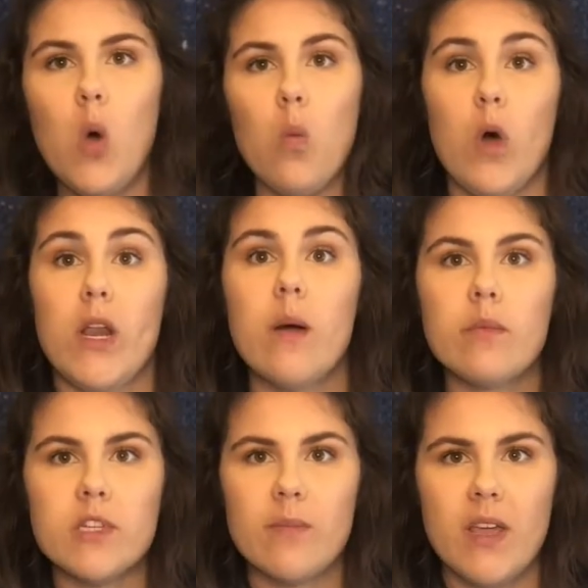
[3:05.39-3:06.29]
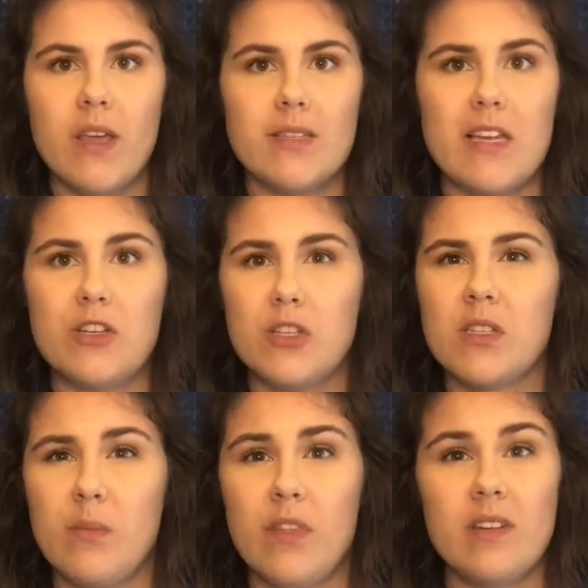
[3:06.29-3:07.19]
what number something is and just
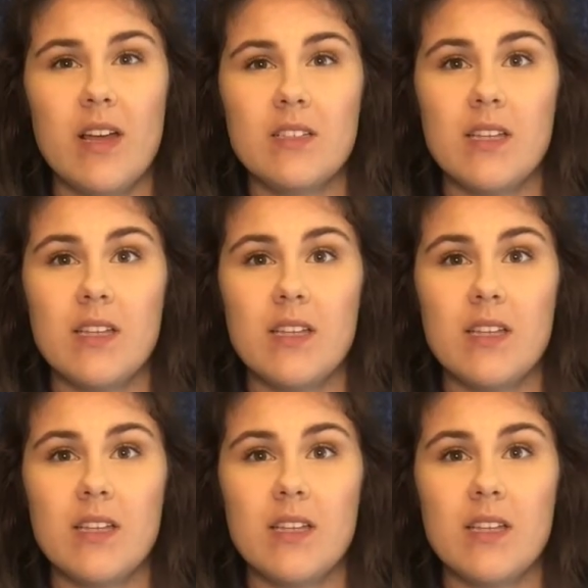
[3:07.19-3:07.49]
some of the tests.